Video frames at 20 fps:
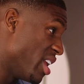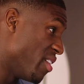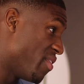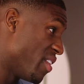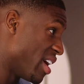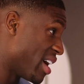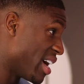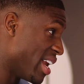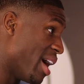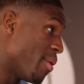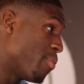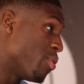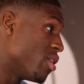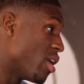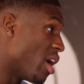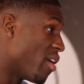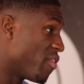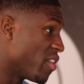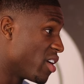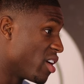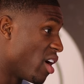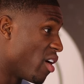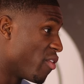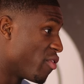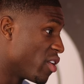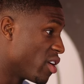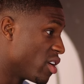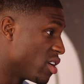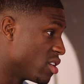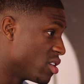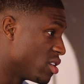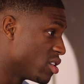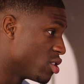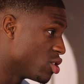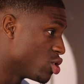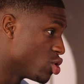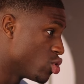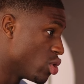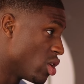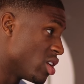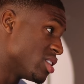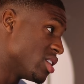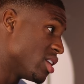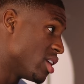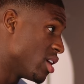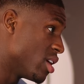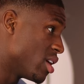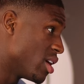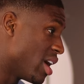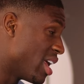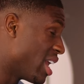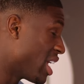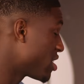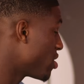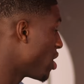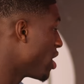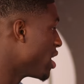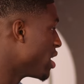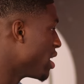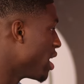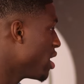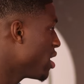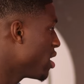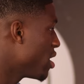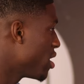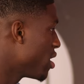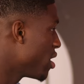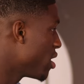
mm. anything can happen. I think I think it's a, an exciting day.